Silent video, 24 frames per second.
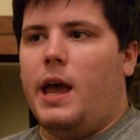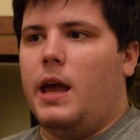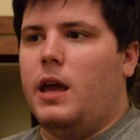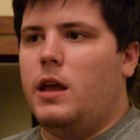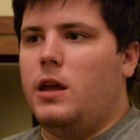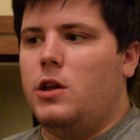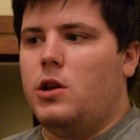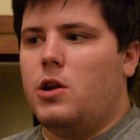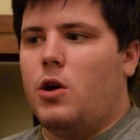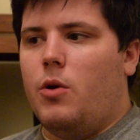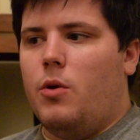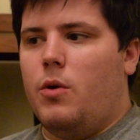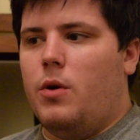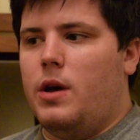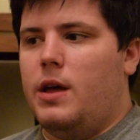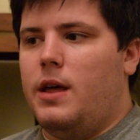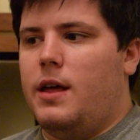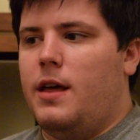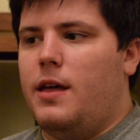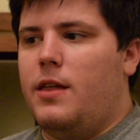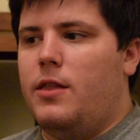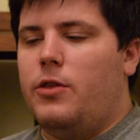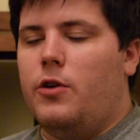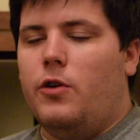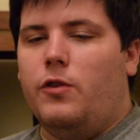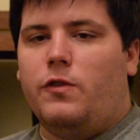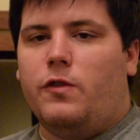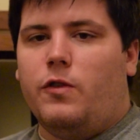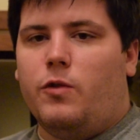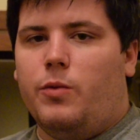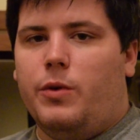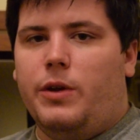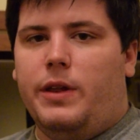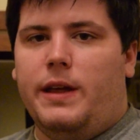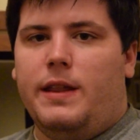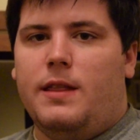You know, those
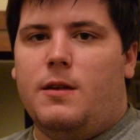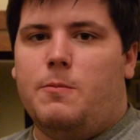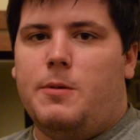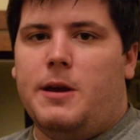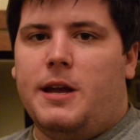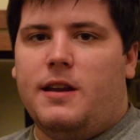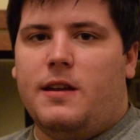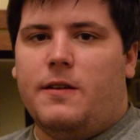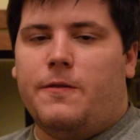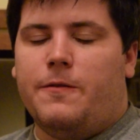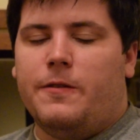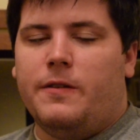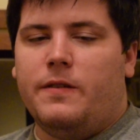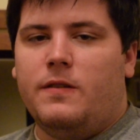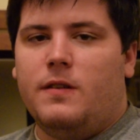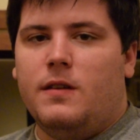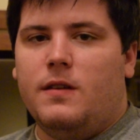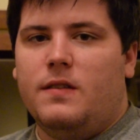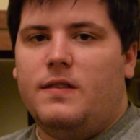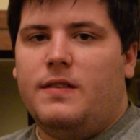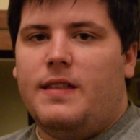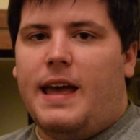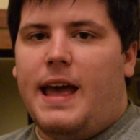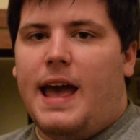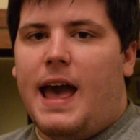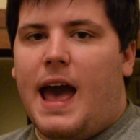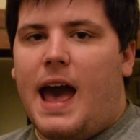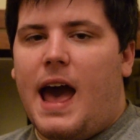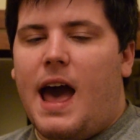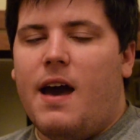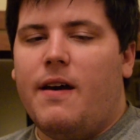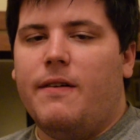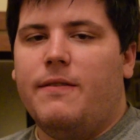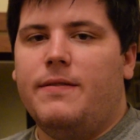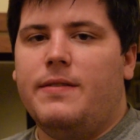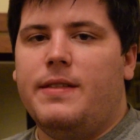are really the big differences. They
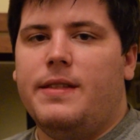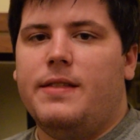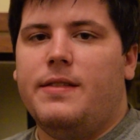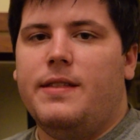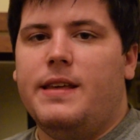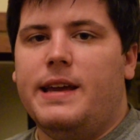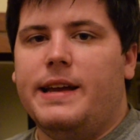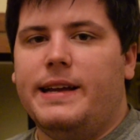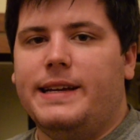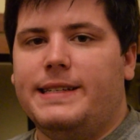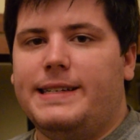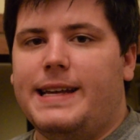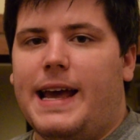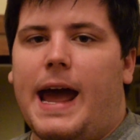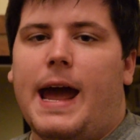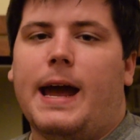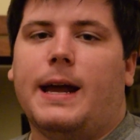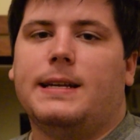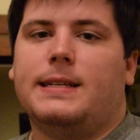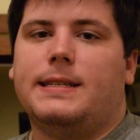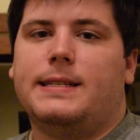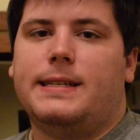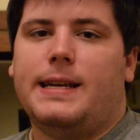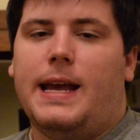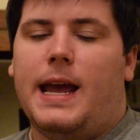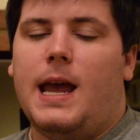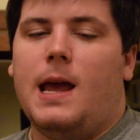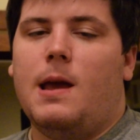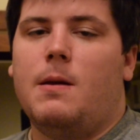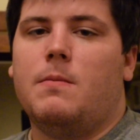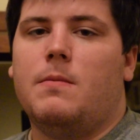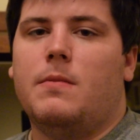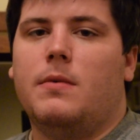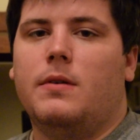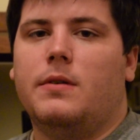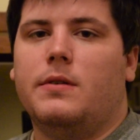have the exact
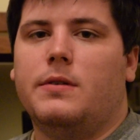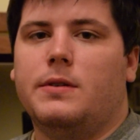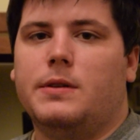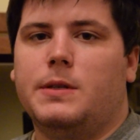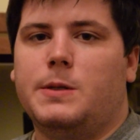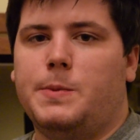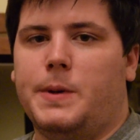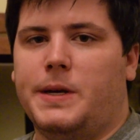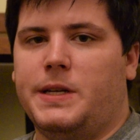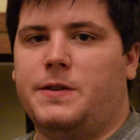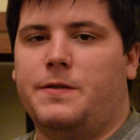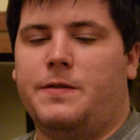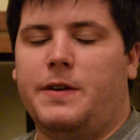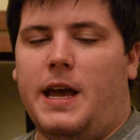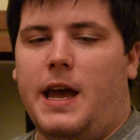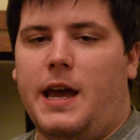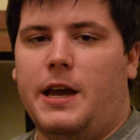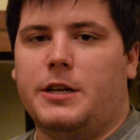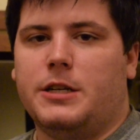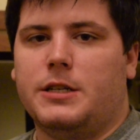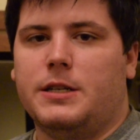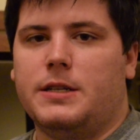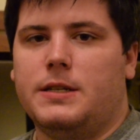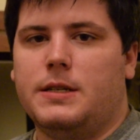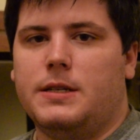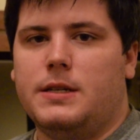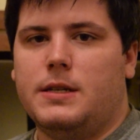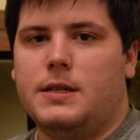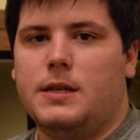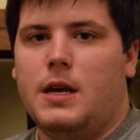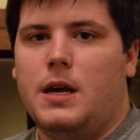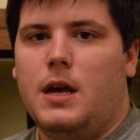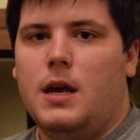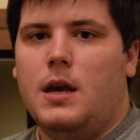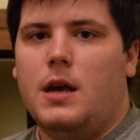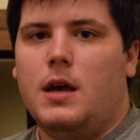same
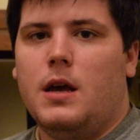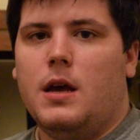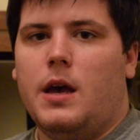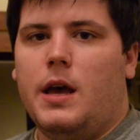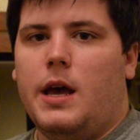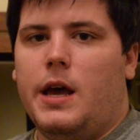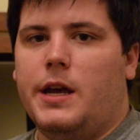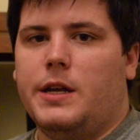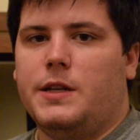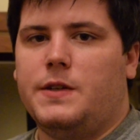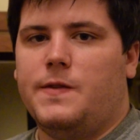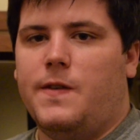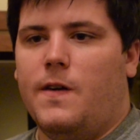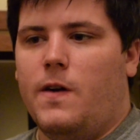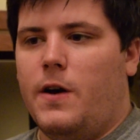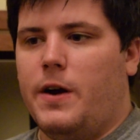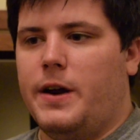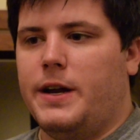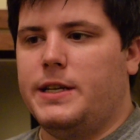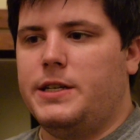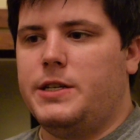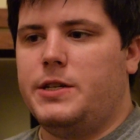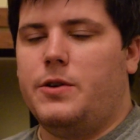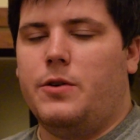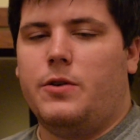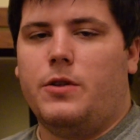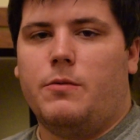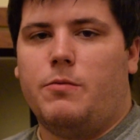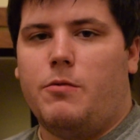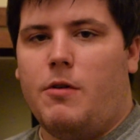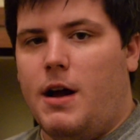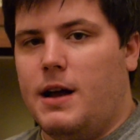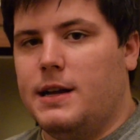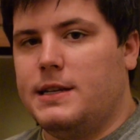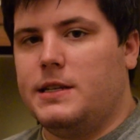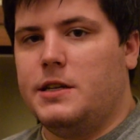specifications as far as, you know, the
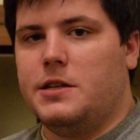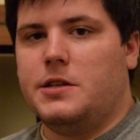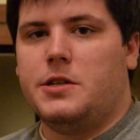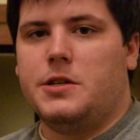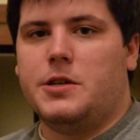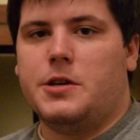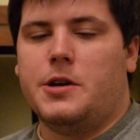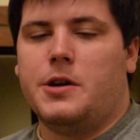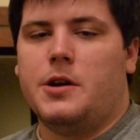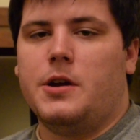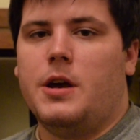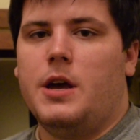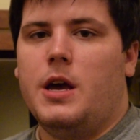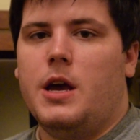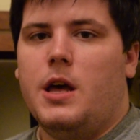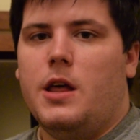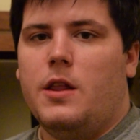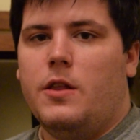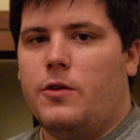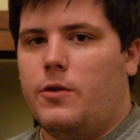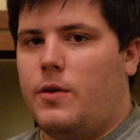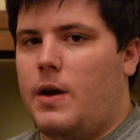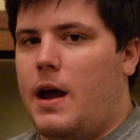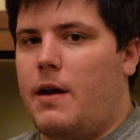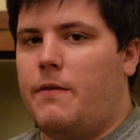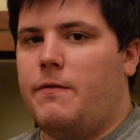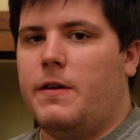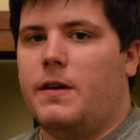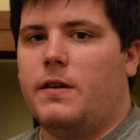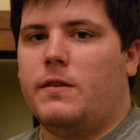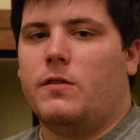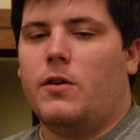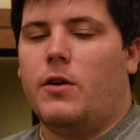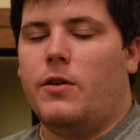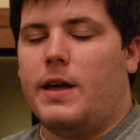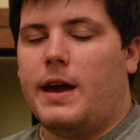processor, the
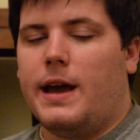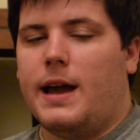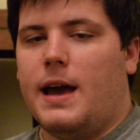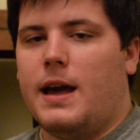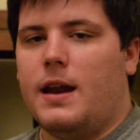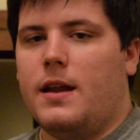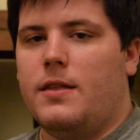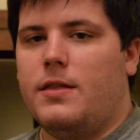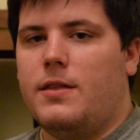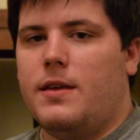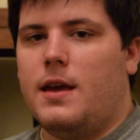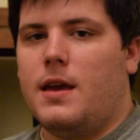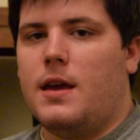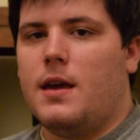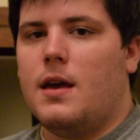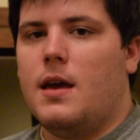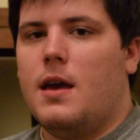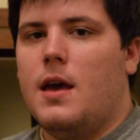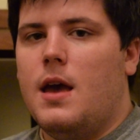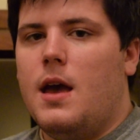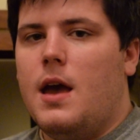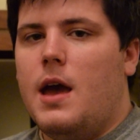graphics, all that kind of thing.